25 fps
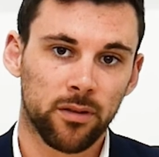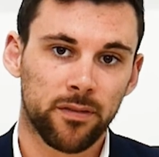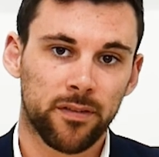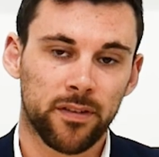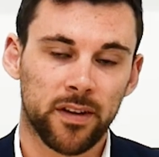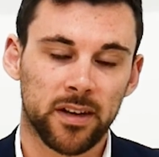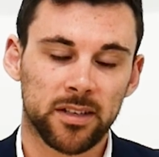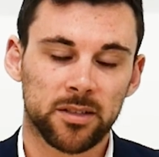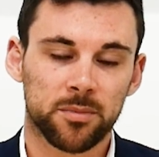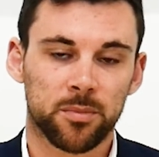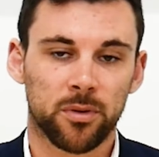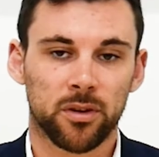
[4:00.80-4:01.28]

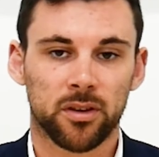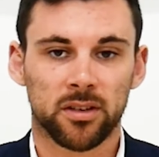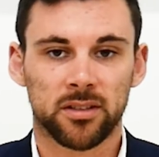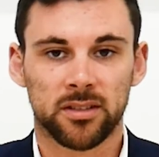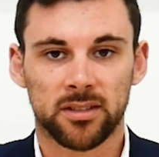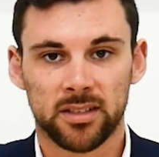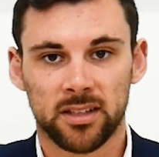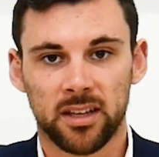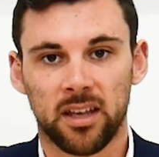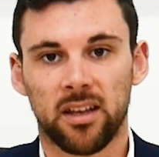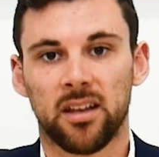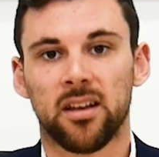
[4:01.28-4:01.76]
Facebook
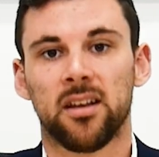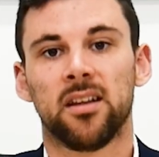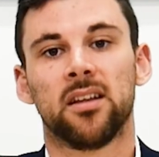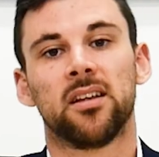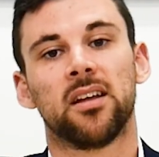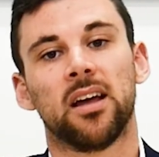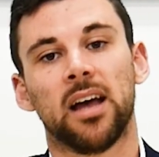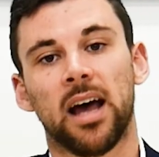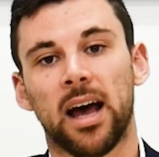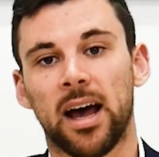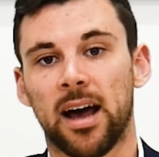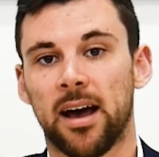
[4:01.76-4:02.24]
instead.
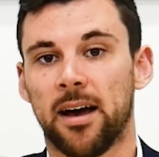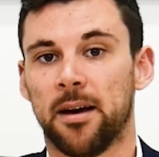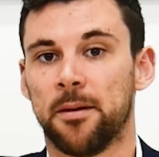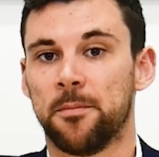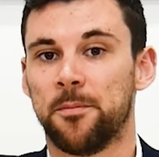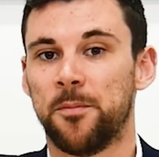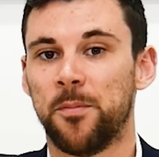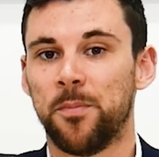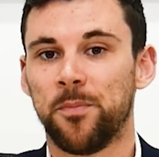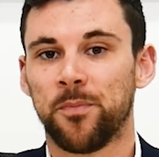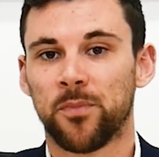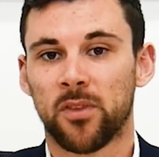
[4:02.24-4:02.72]

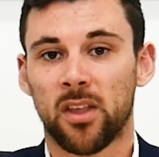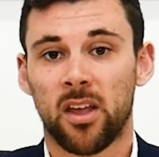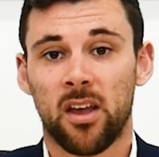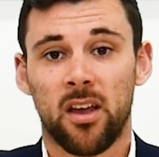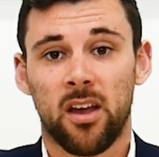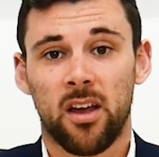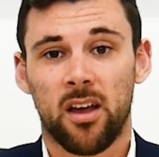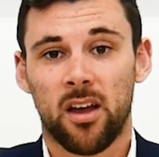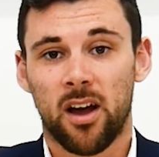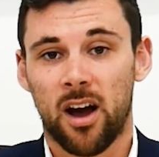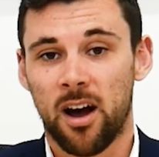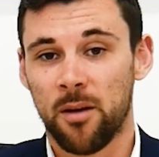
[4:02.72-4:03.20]
I'm
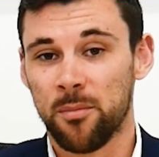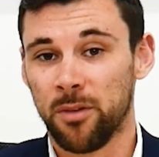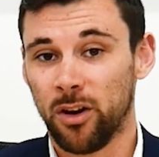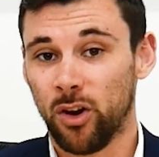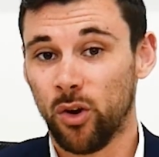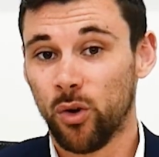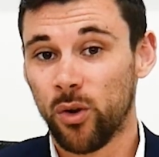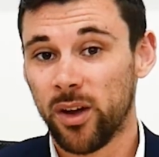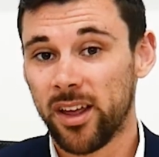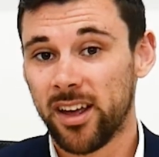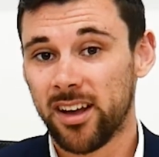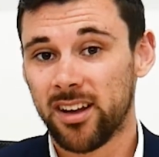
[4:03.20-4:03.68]
a
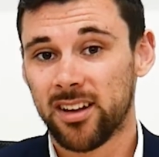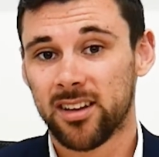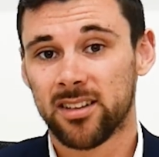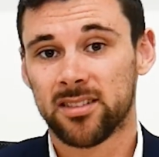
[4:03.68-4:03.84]
lawyer,